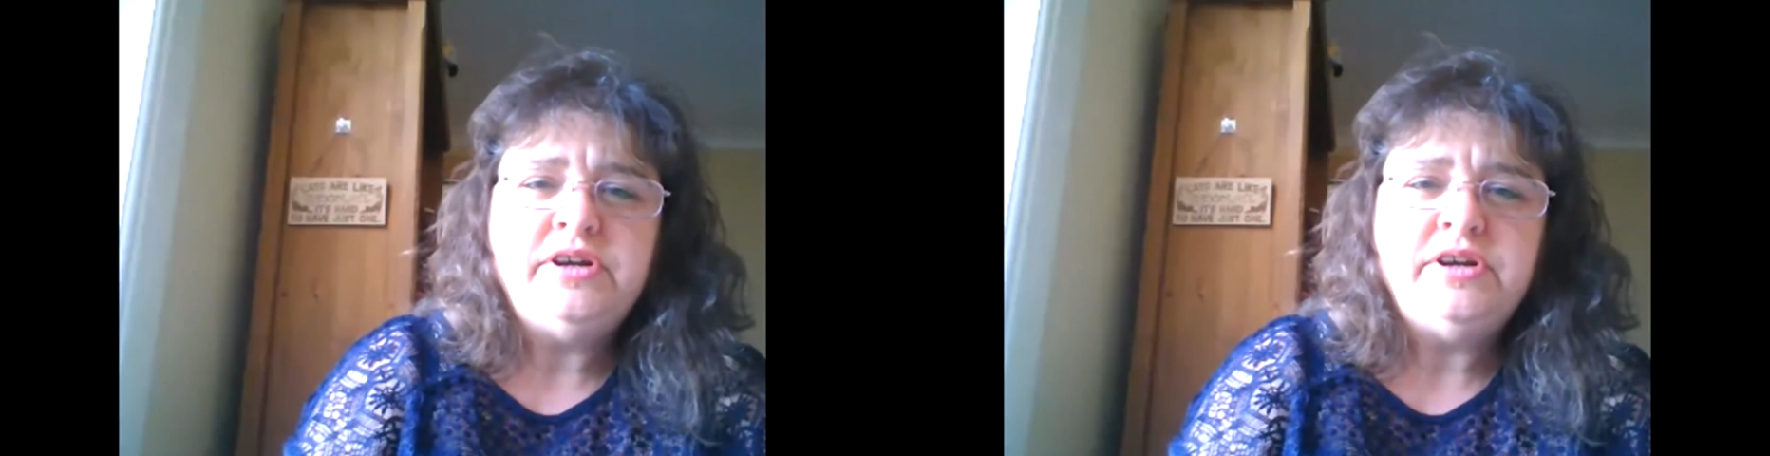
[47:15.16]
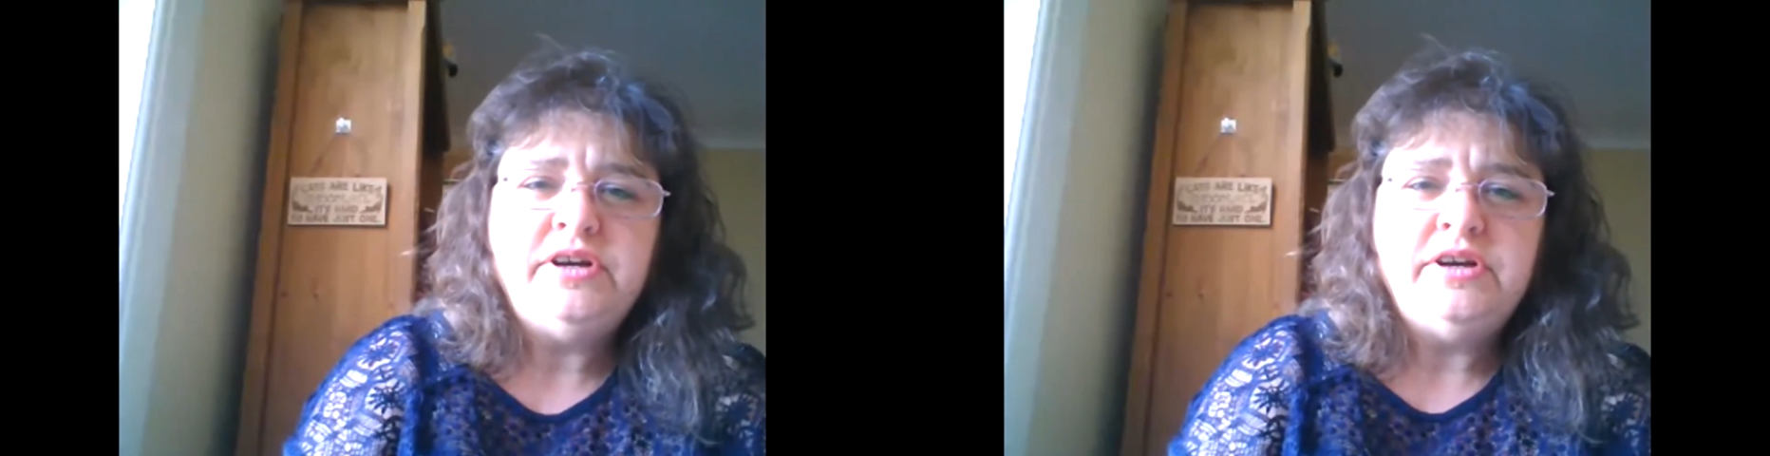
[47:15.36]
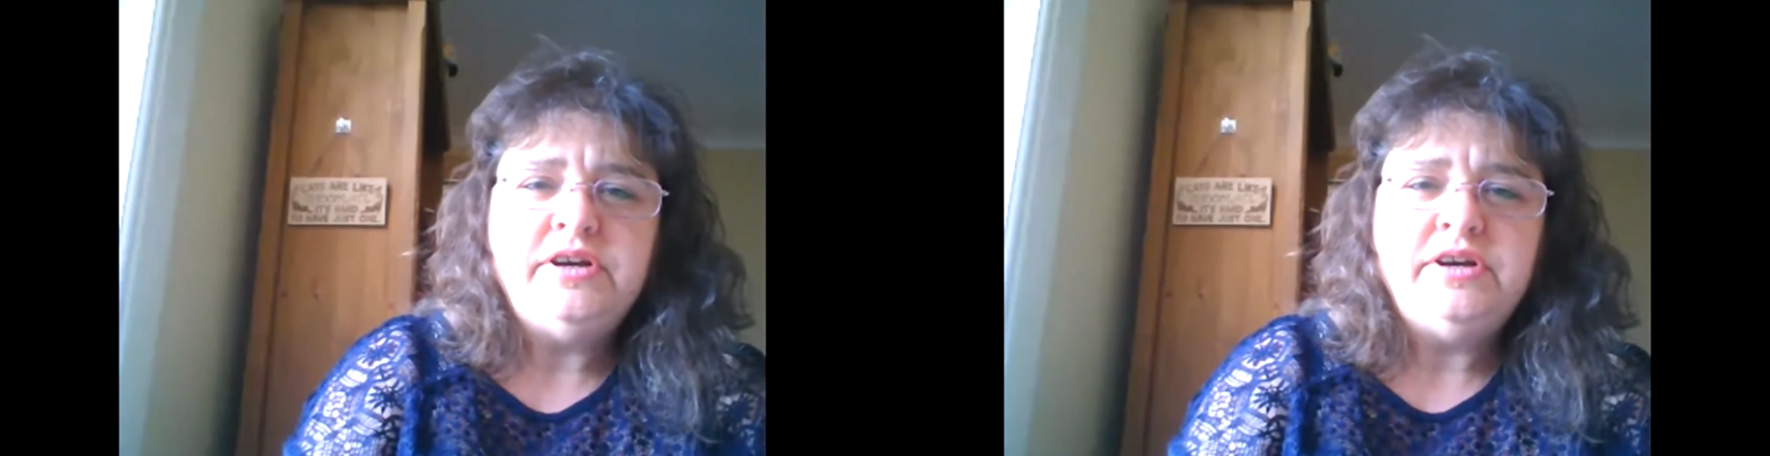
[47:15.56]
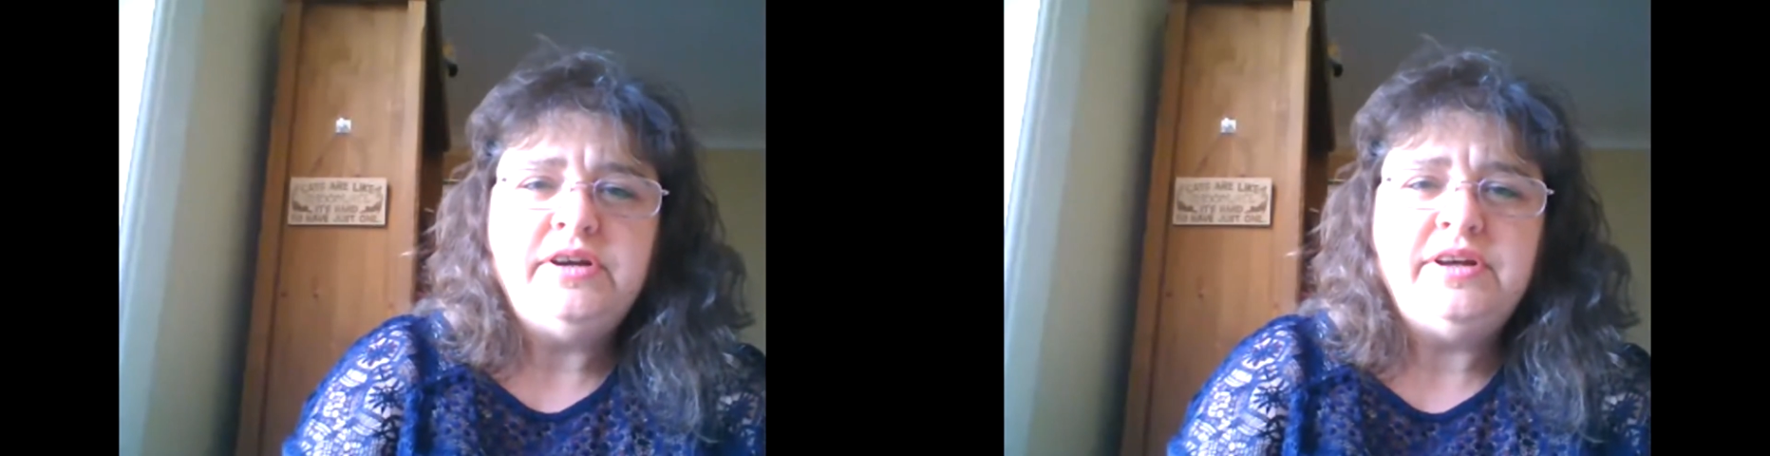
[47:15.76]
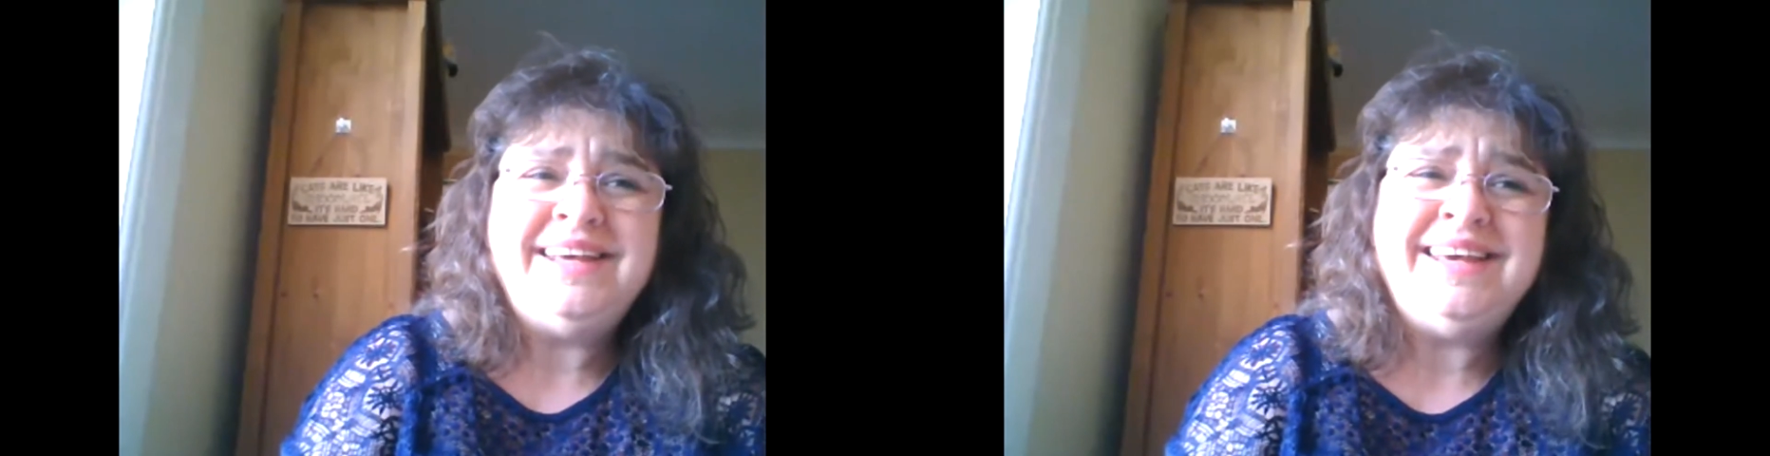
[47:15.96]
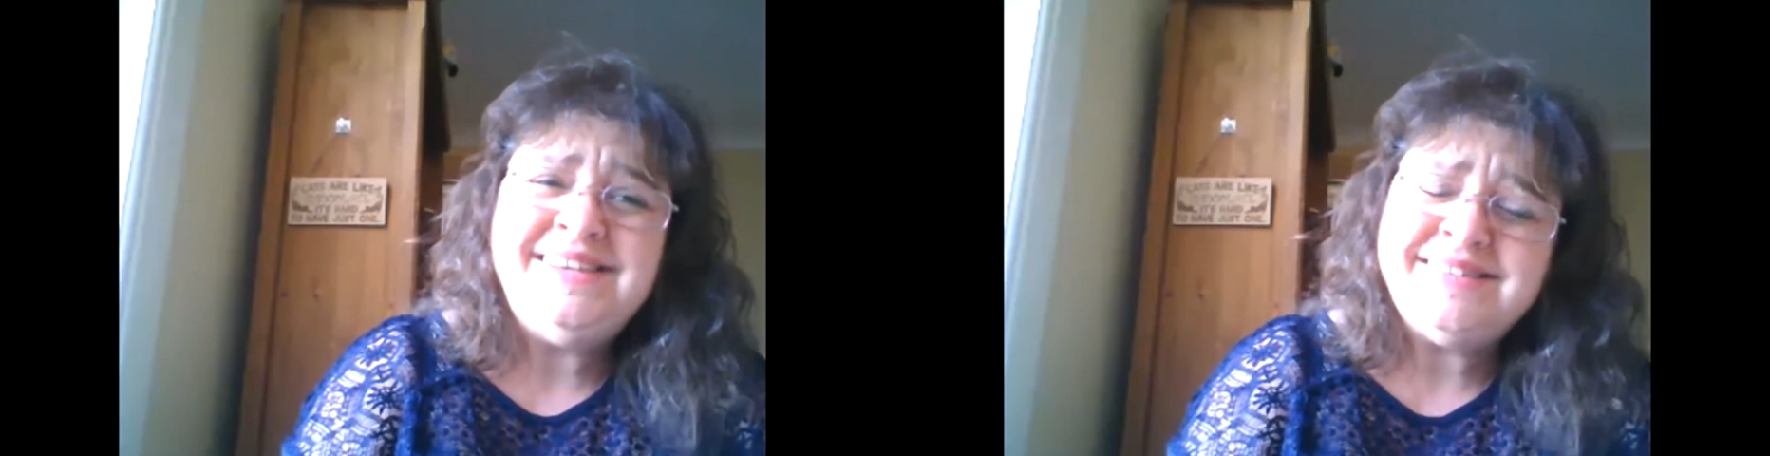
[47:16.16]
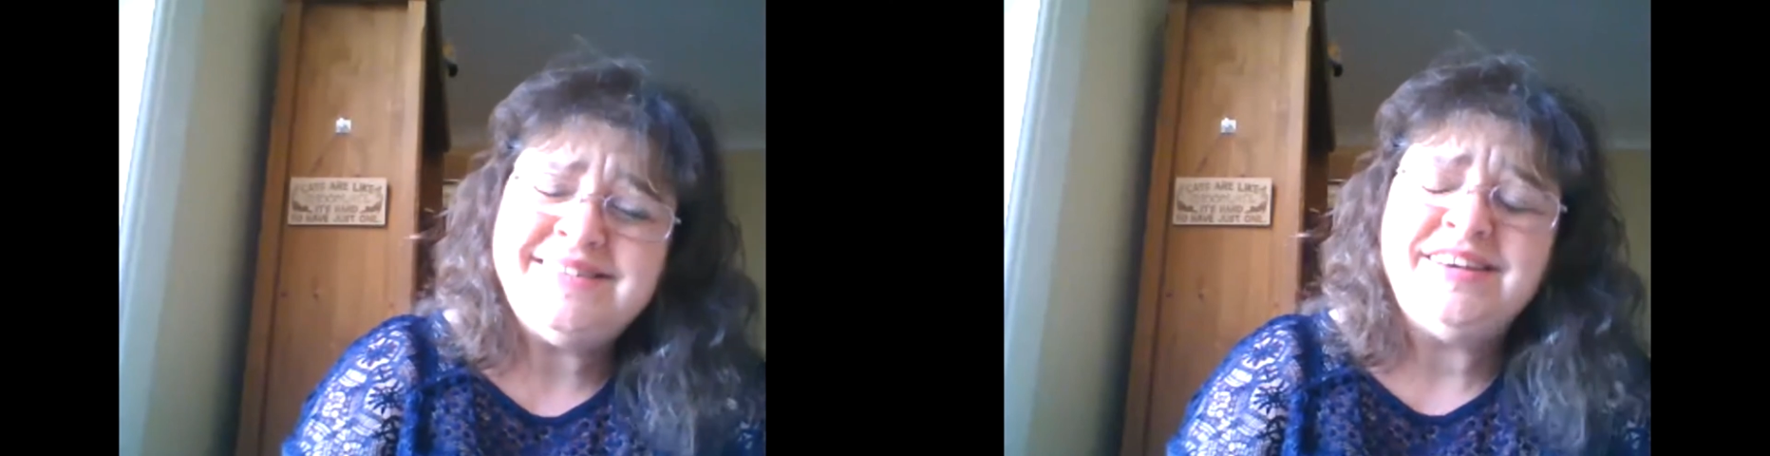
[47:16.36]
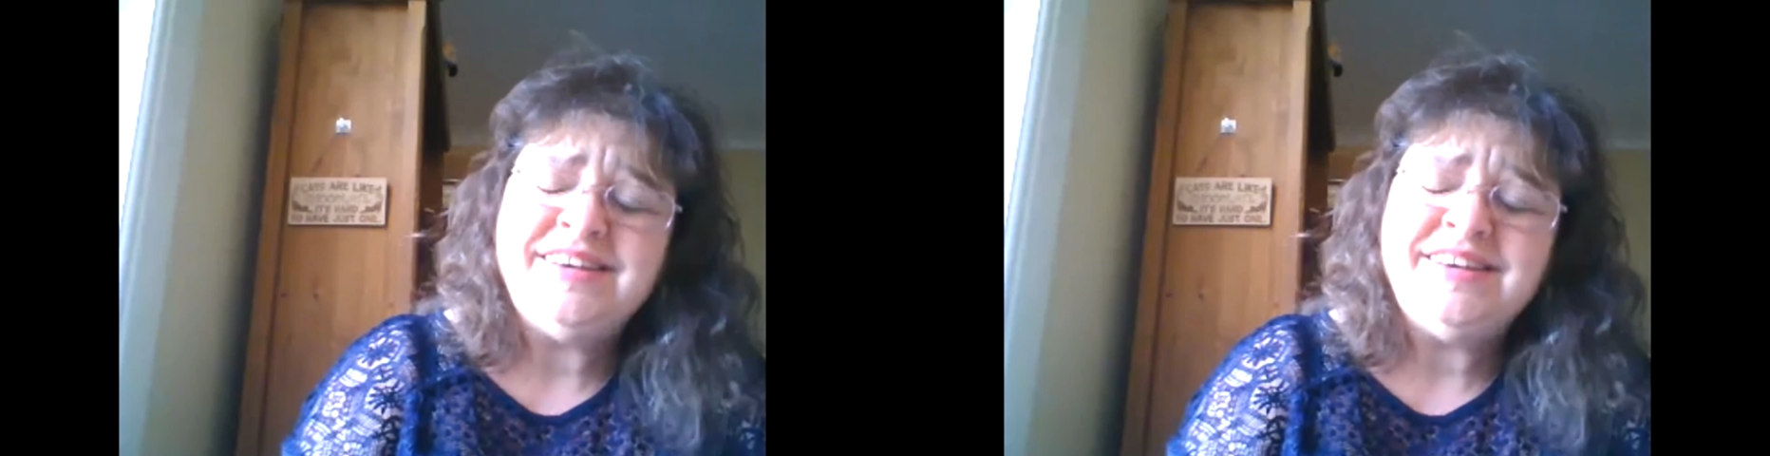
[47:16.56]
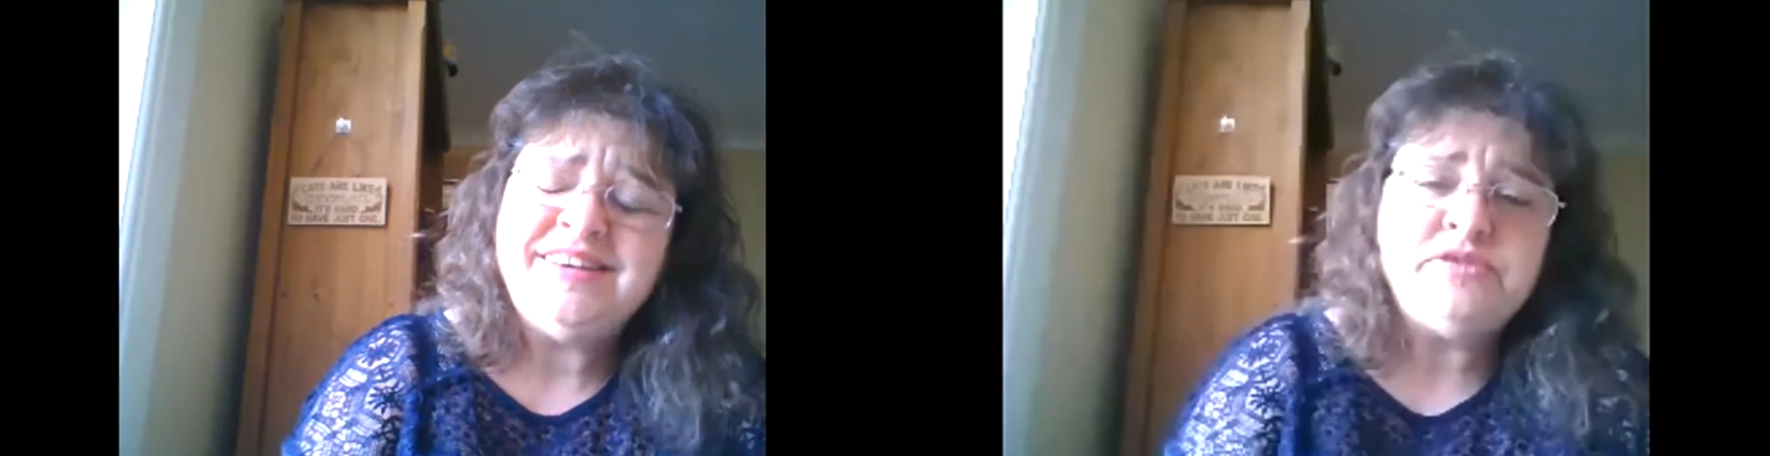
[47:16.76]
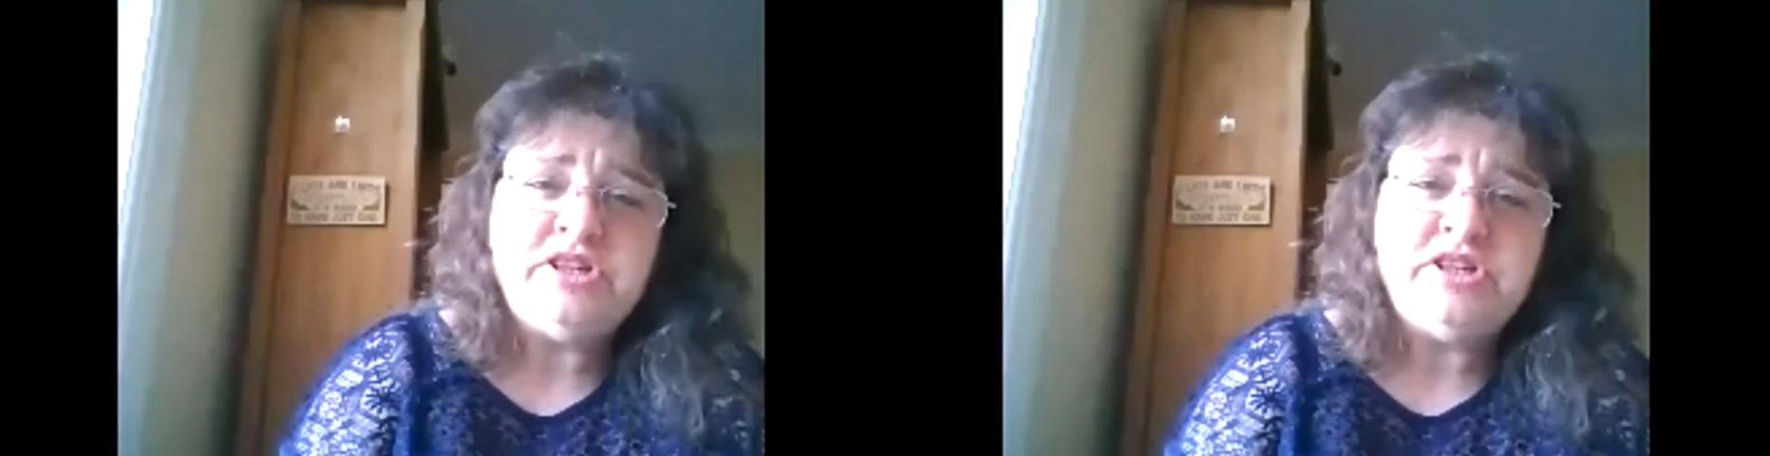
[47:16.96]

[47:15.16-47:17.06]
and easier perhaps if she'd